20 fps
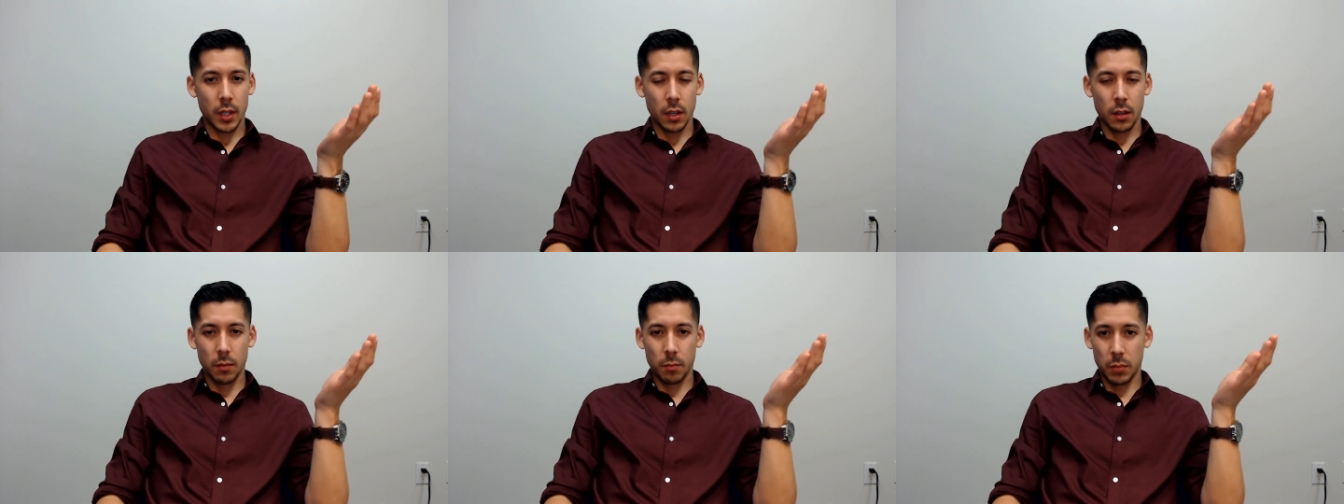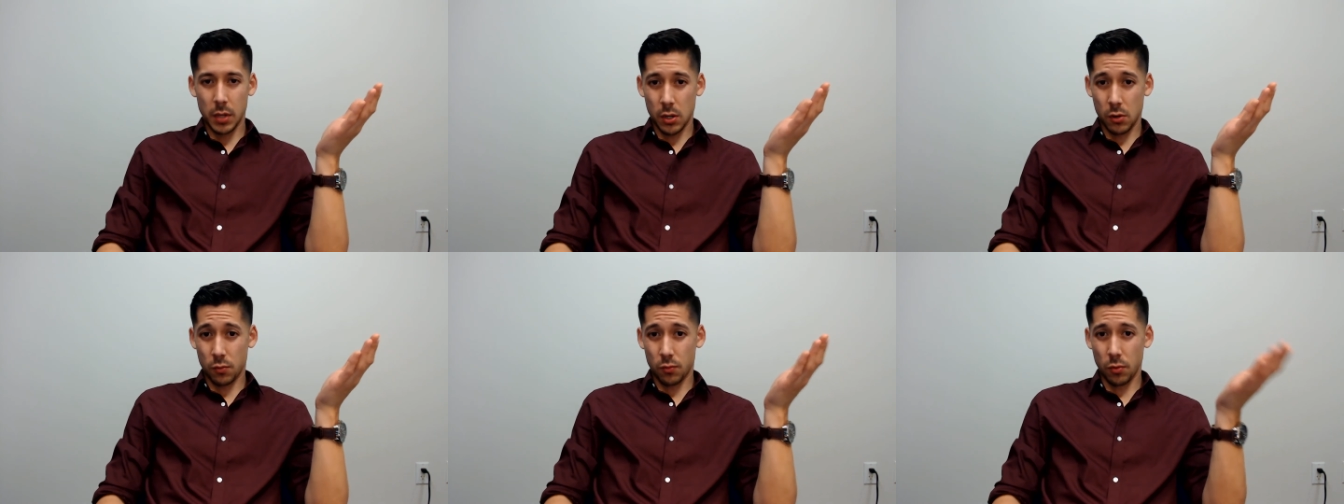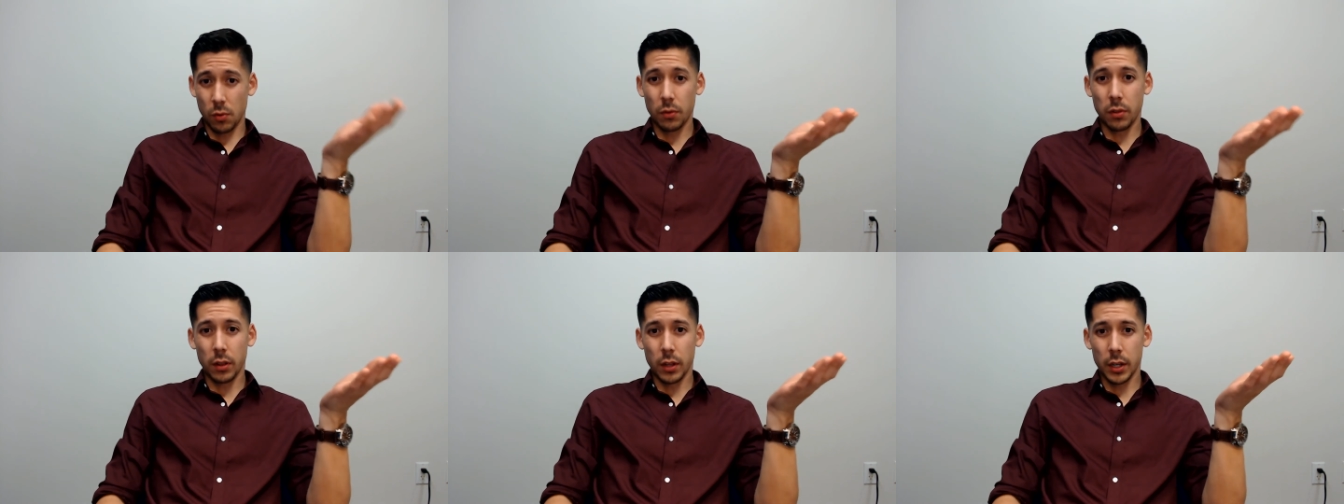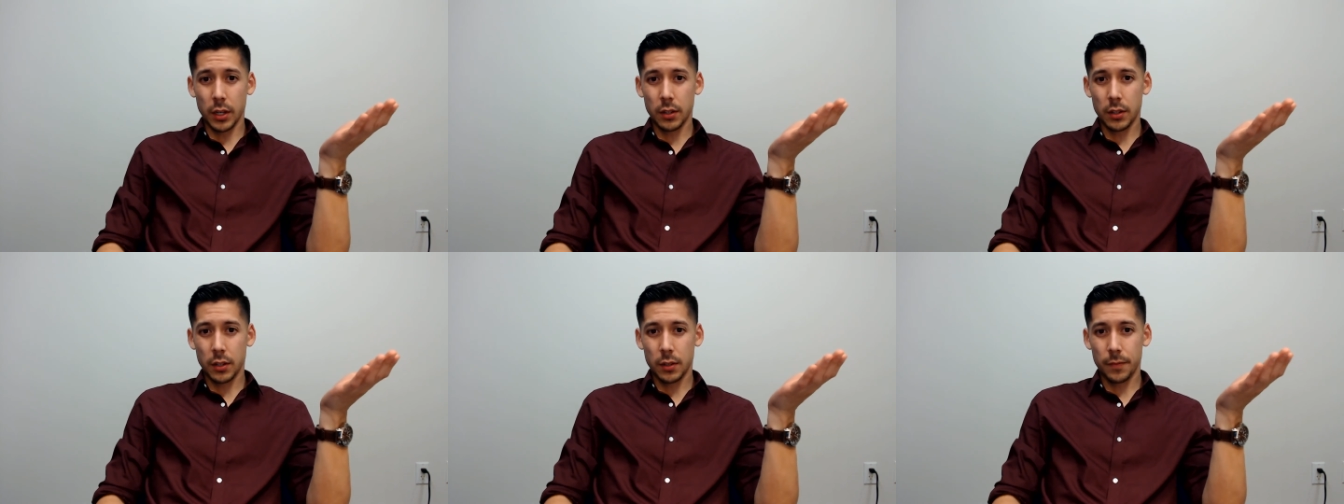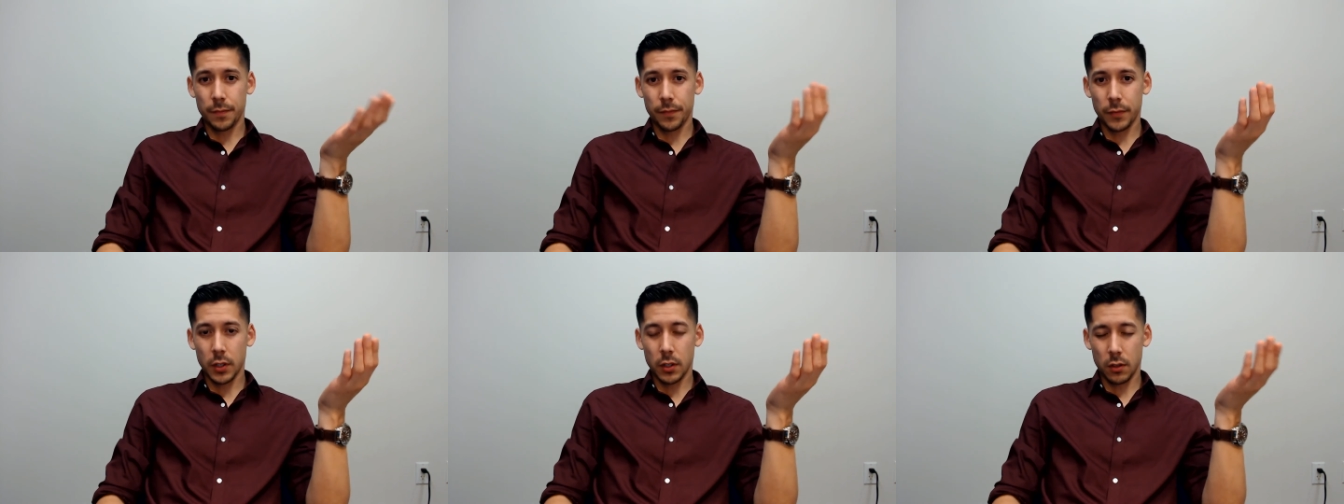being ruthless,
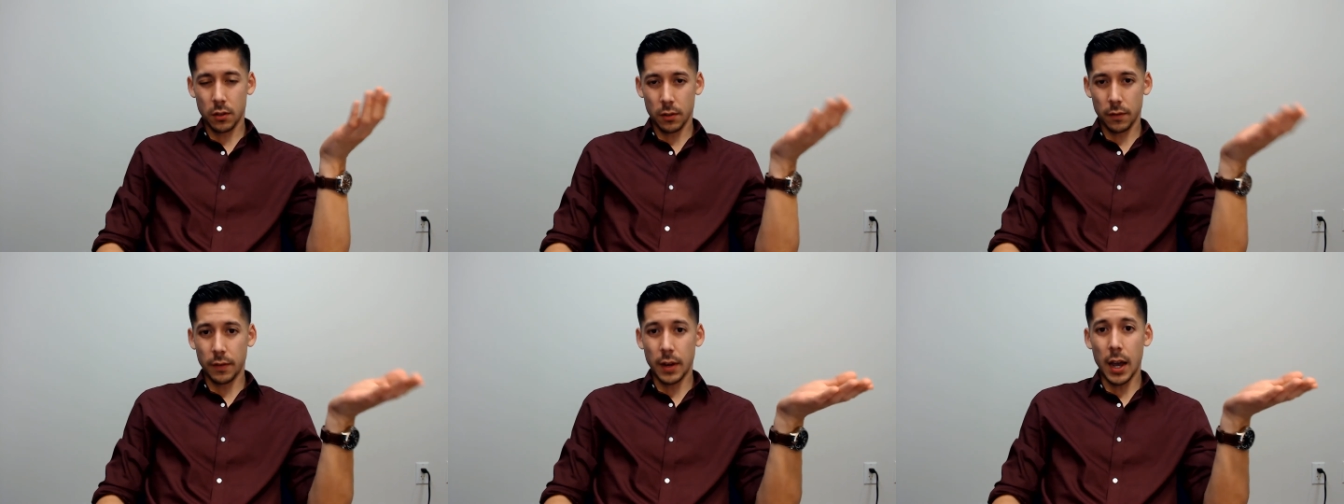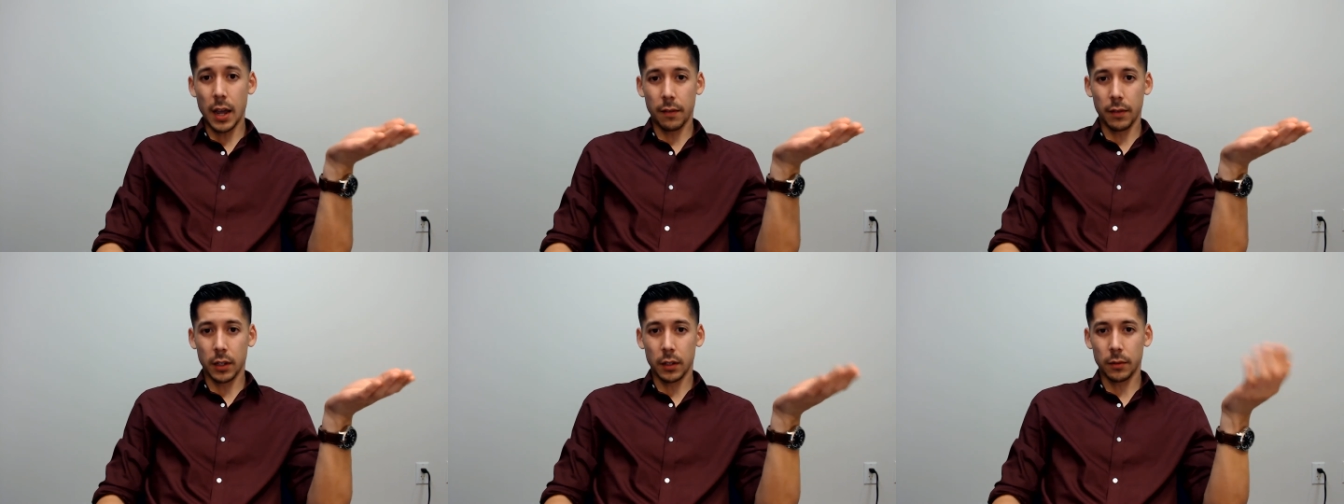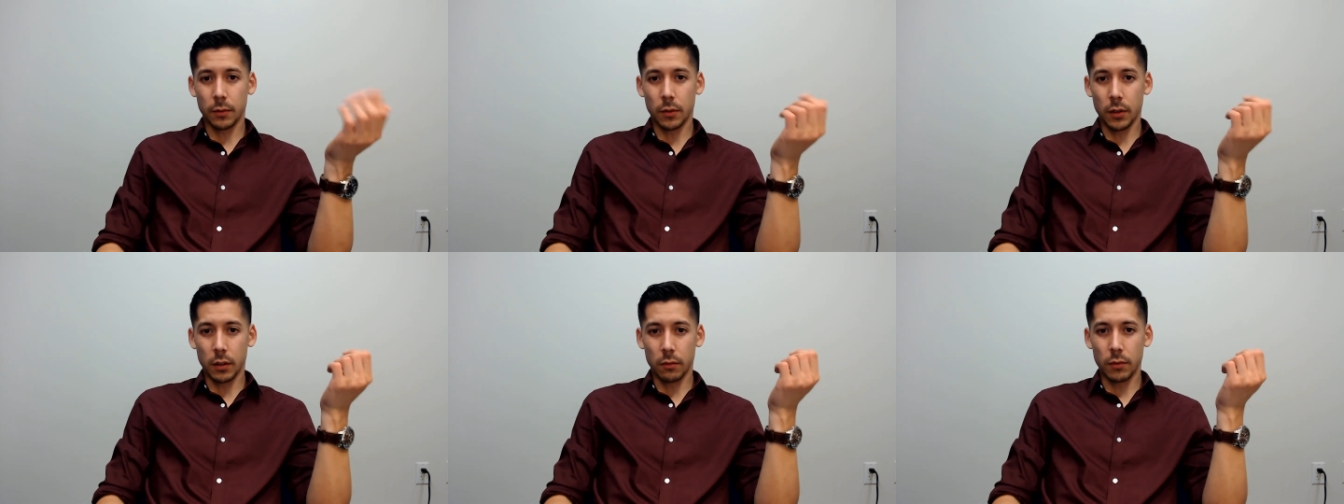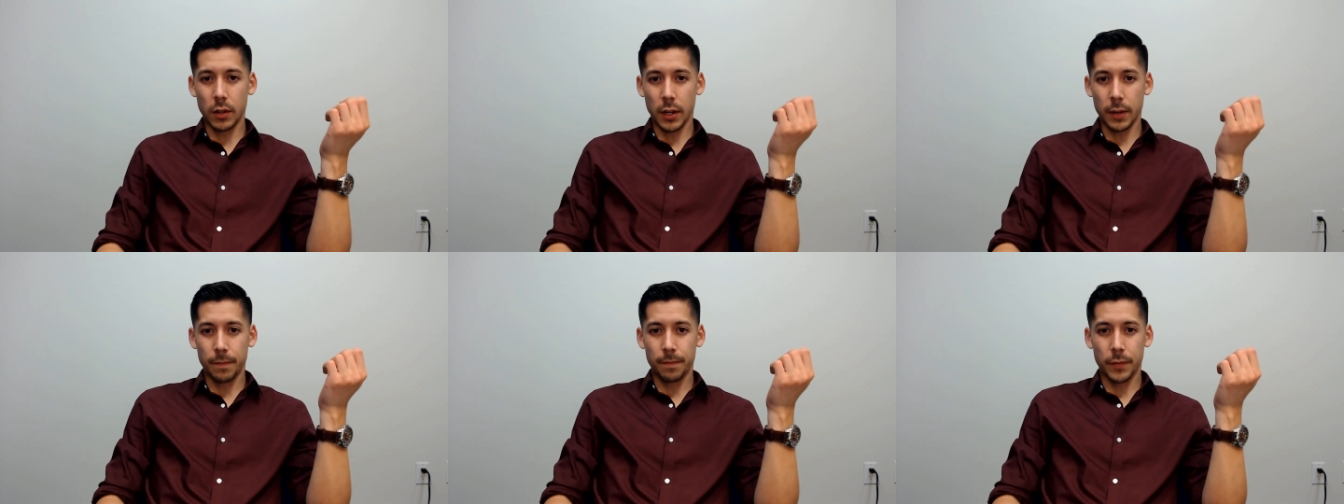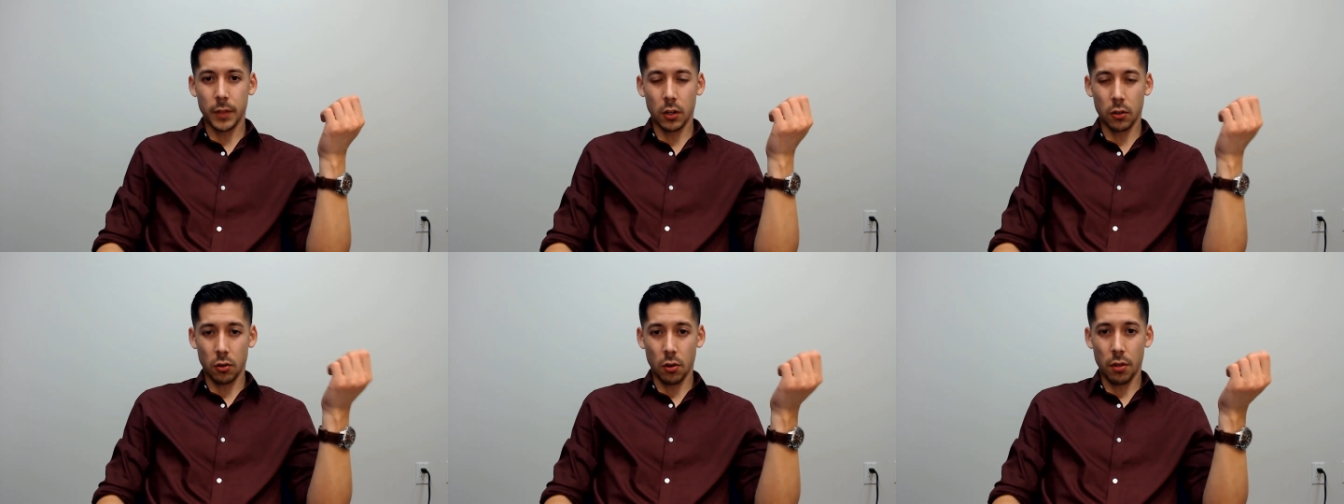surviving, right,
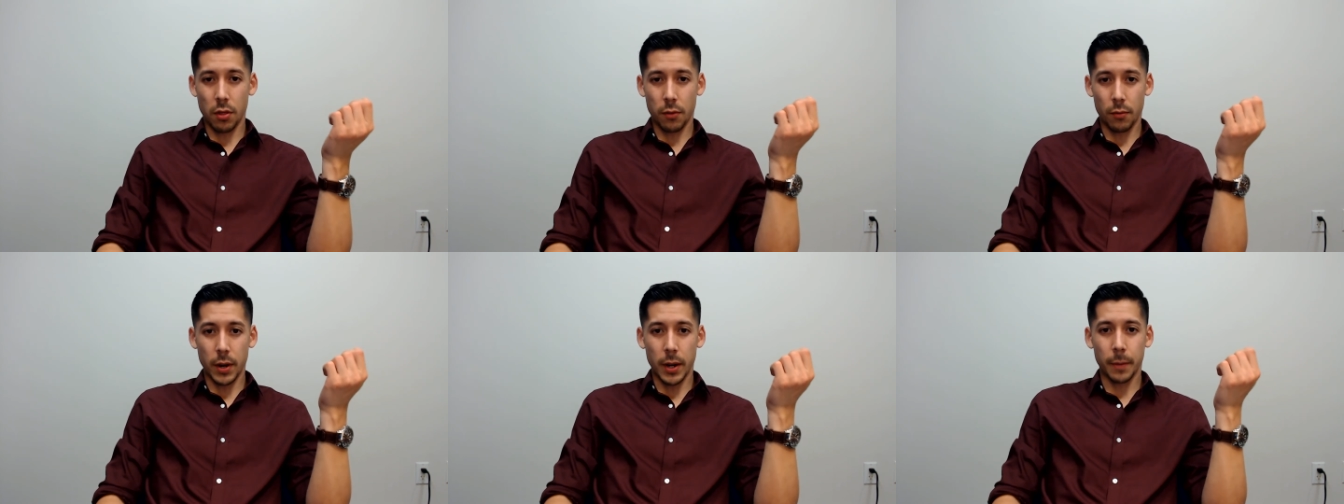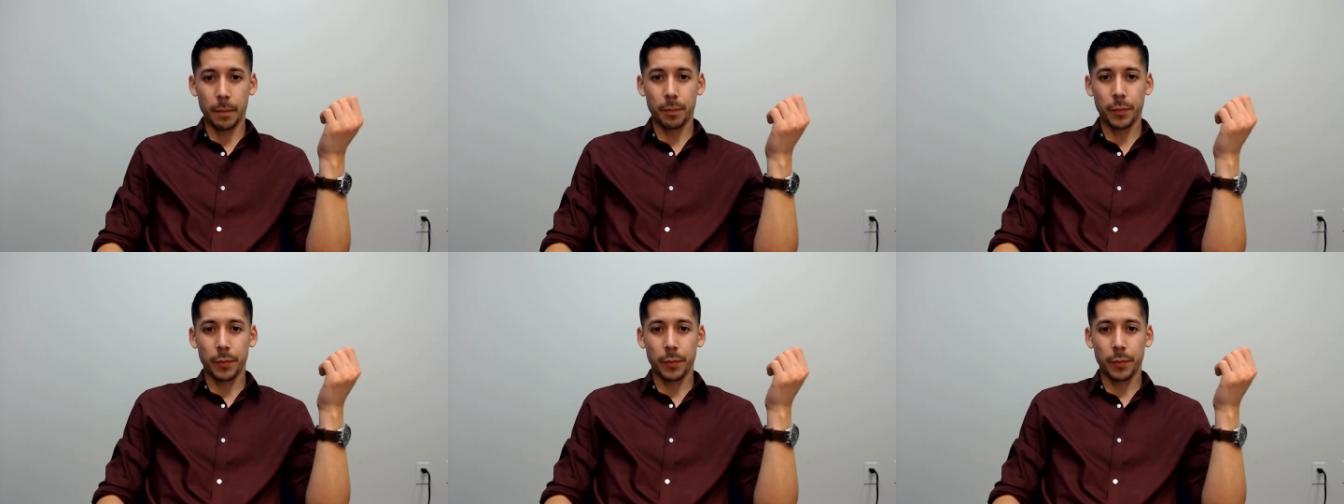under threat,